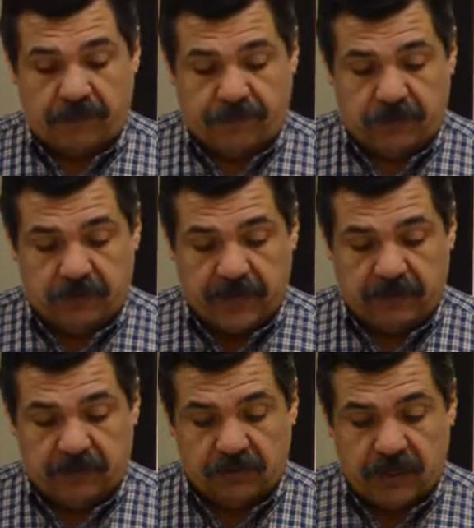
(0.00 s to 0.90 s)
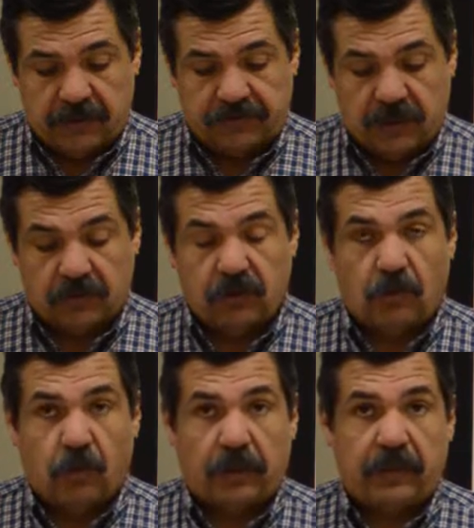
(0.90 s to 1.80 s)
Frio County Junior Livestock Show
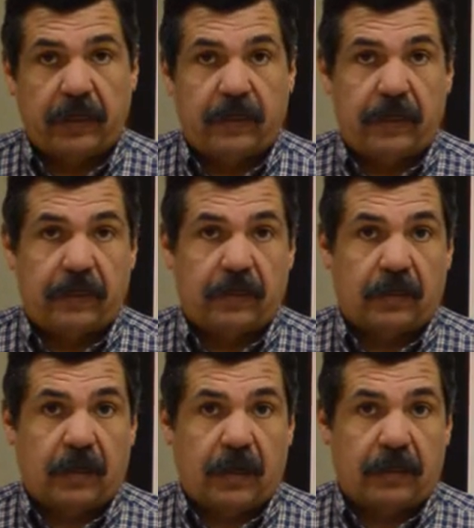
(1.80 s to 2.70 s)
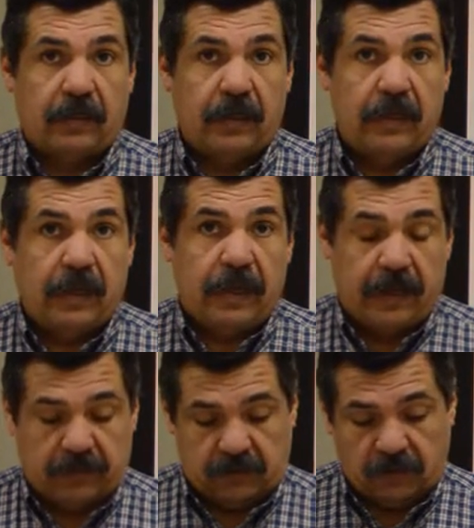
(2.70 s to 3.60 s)
workday at 8 o'clock
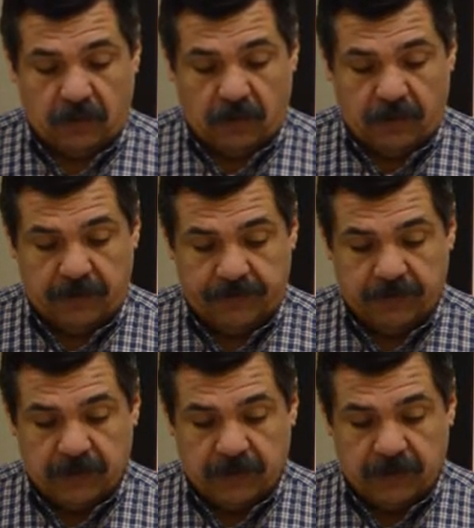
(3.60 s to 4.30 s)
at the show barn.